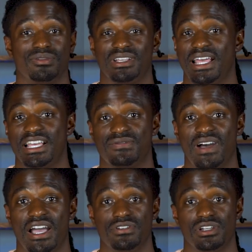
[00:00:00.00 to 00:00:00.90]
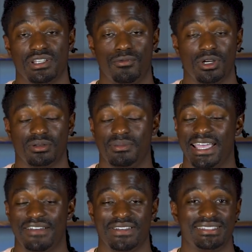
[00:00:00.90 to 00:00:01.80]
Over the last five years, I want them to
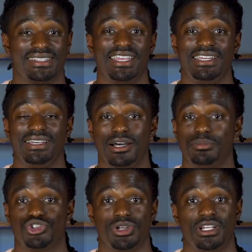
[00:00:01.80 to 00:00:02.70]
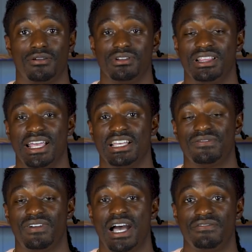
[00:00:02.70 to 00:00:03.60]
have a steady uptrend over the
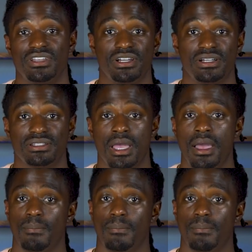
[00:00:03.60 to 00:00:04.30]
last five years.